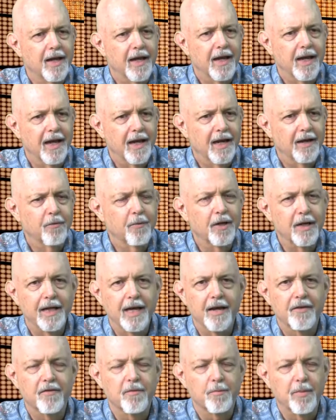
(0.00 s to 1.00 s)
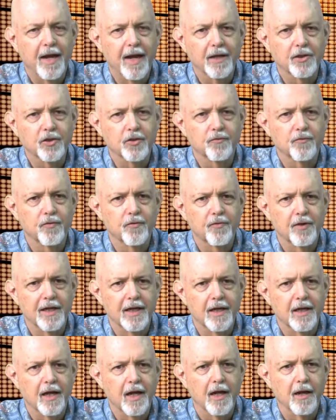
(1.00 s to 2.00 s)
and really has a passion for
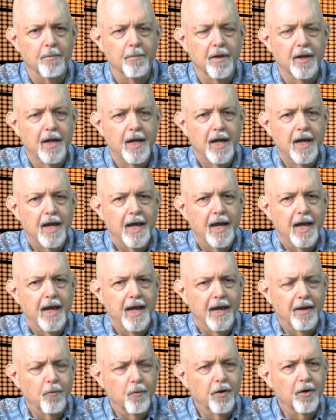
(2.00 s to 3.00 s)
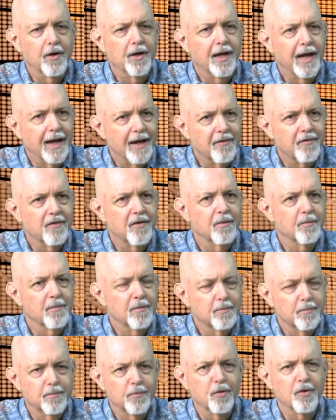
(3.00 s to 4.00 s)
Vietnam. And we're going to ask
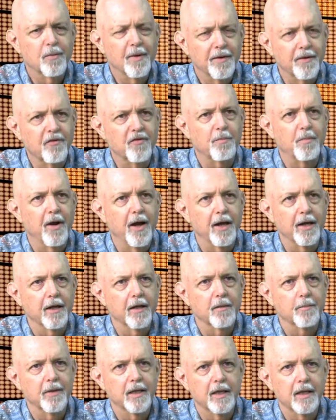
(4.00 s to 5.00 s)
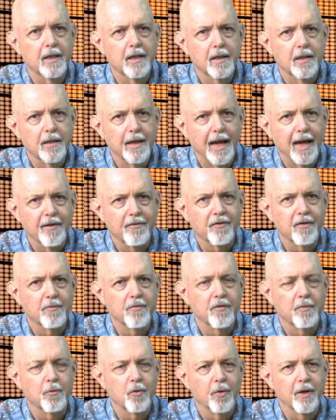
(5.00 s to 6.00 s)
him, put him on the spot a little bit, ask him
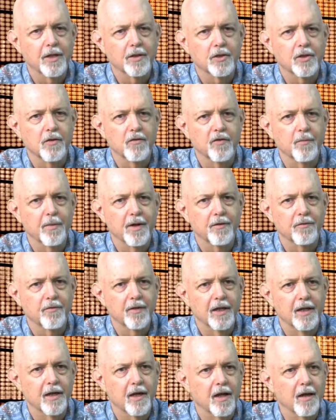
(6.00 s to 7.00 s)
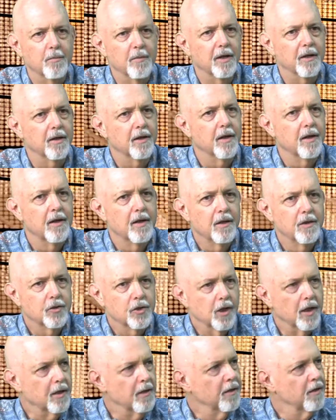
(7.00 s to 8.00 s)
some questions about Vietnam. And Chuck,